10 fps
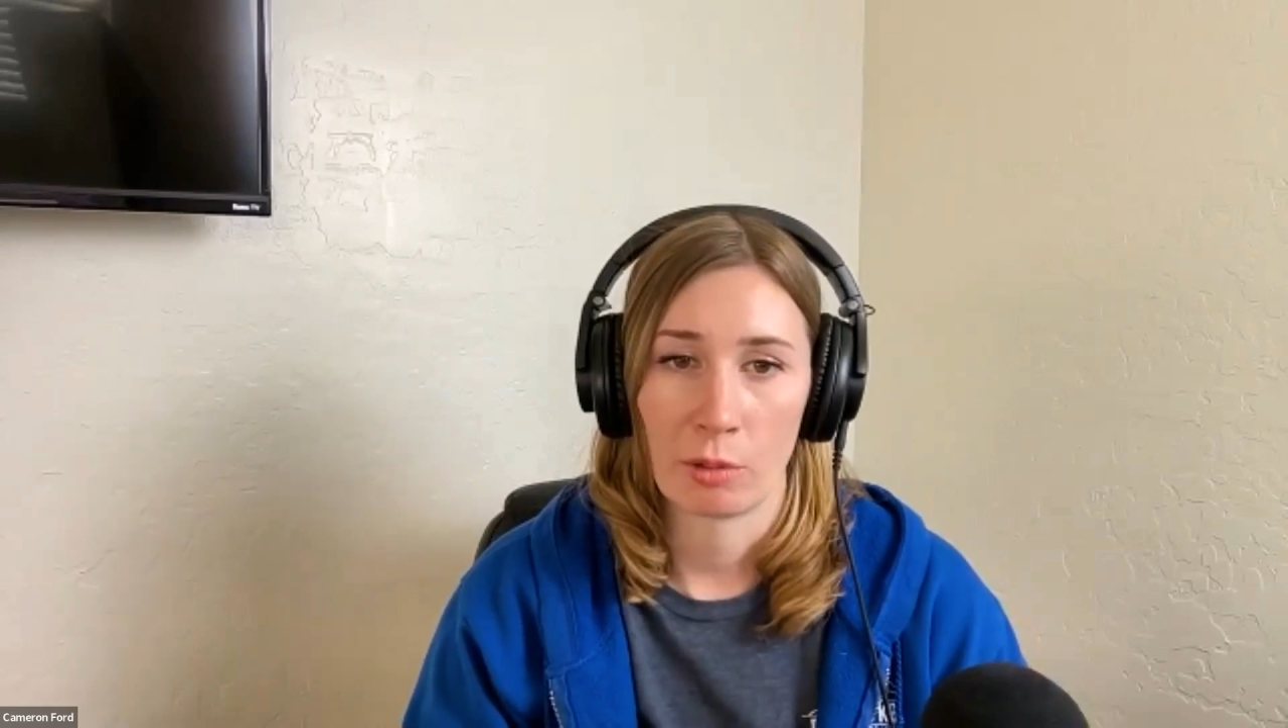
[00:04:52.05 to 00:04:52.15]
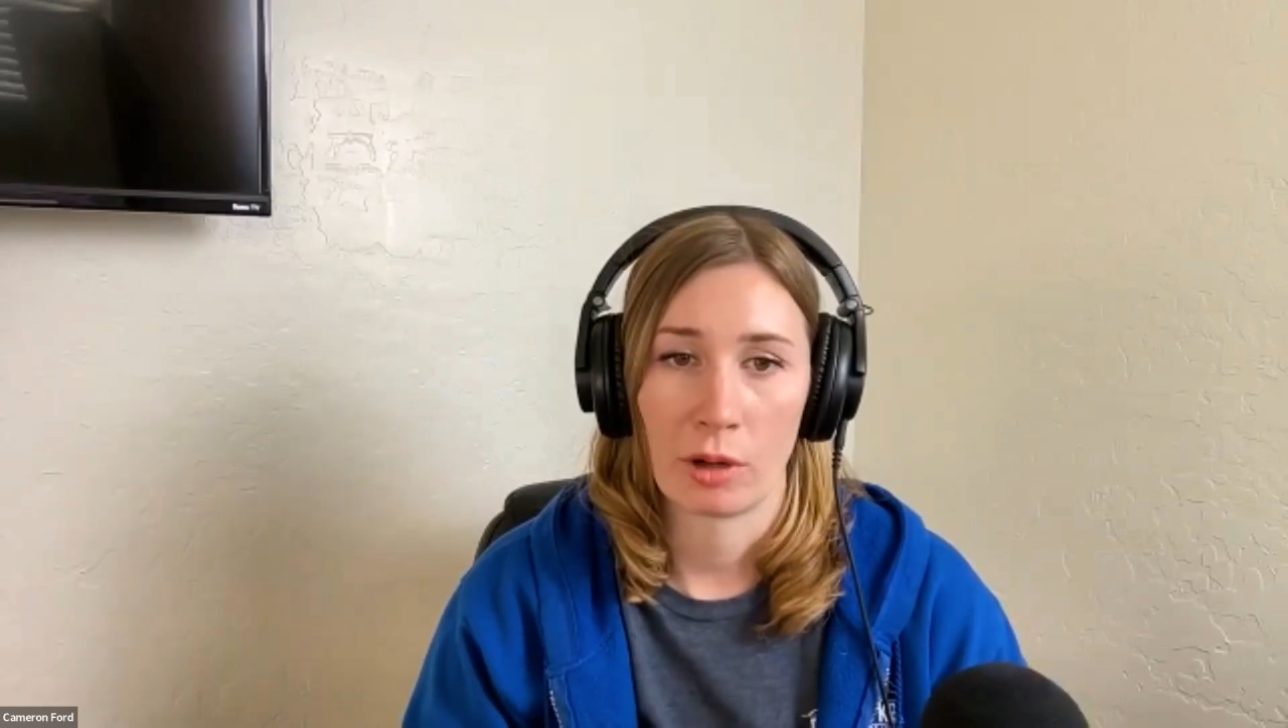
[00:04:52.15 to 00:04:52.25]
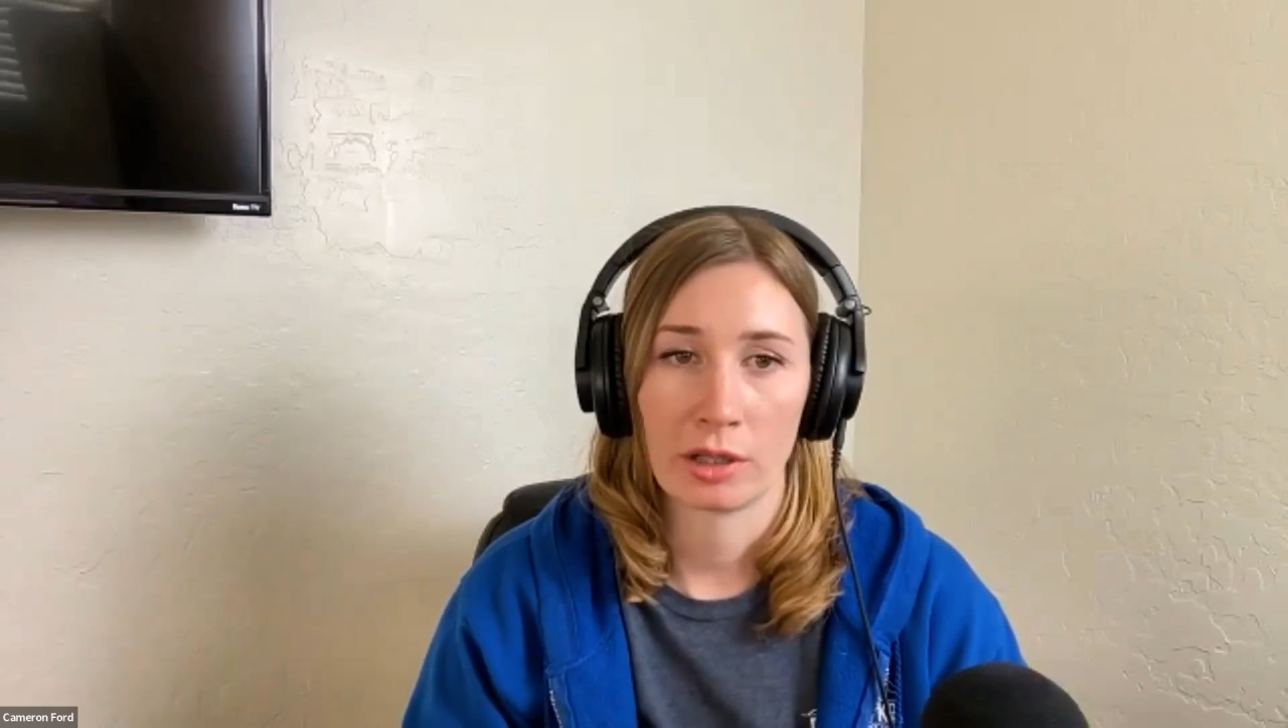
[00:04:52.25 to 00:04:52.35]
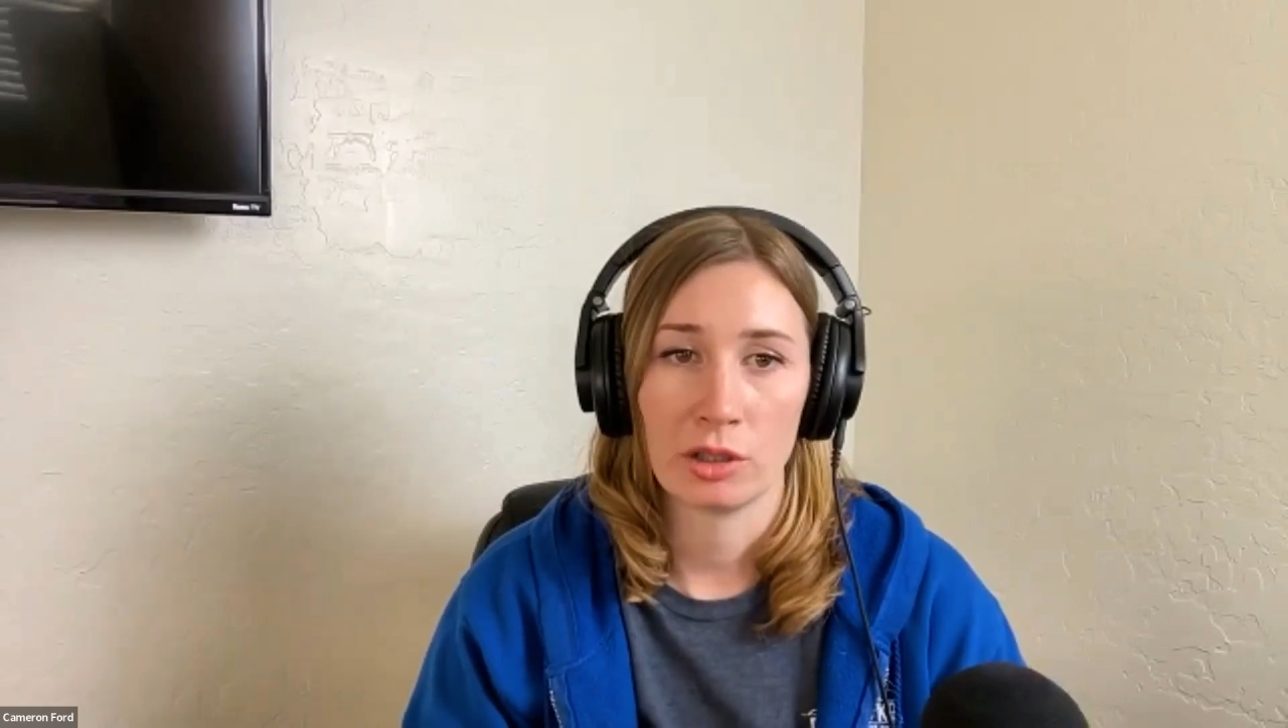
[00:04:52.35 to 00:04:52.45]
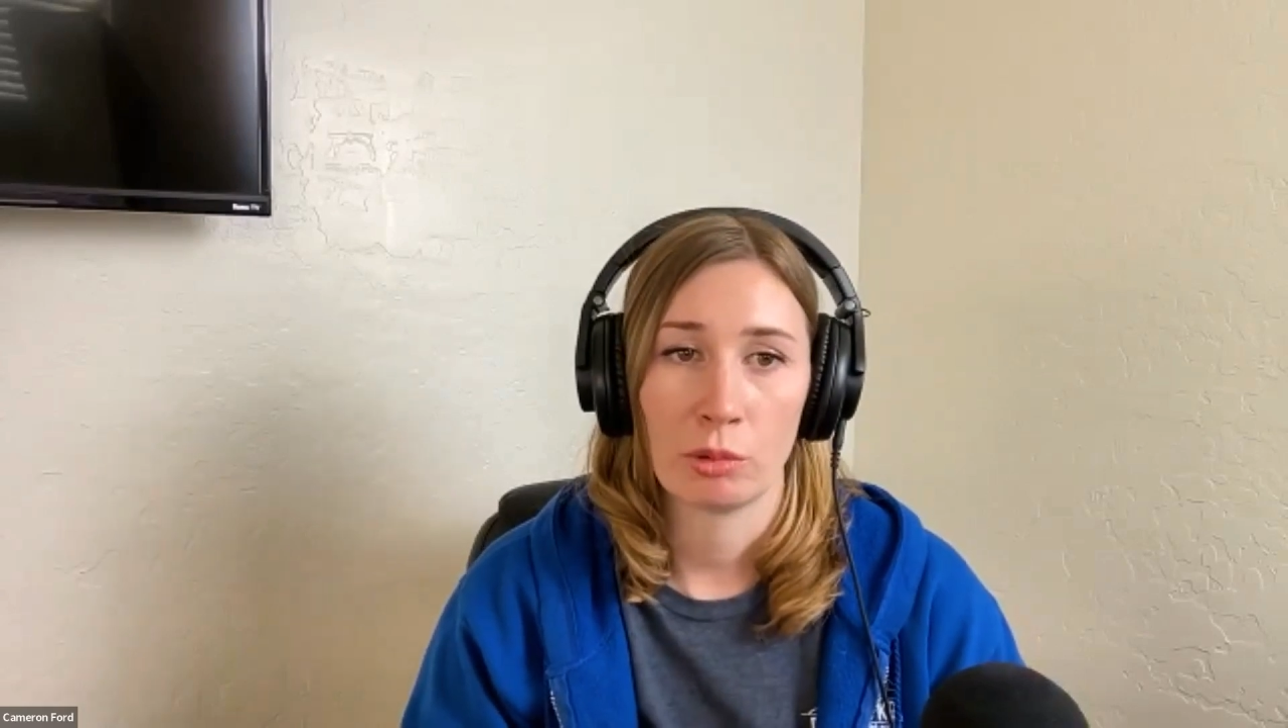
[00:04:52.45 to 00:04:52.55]

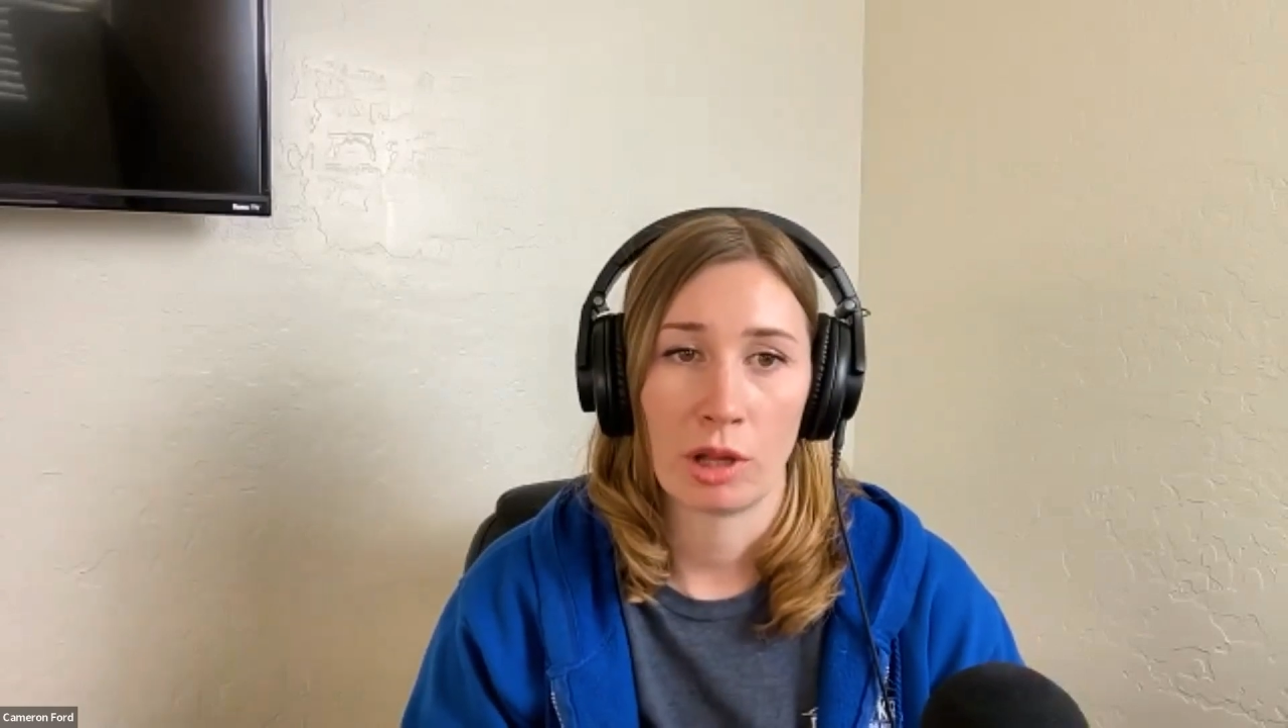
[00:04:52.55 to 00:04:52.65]
want to do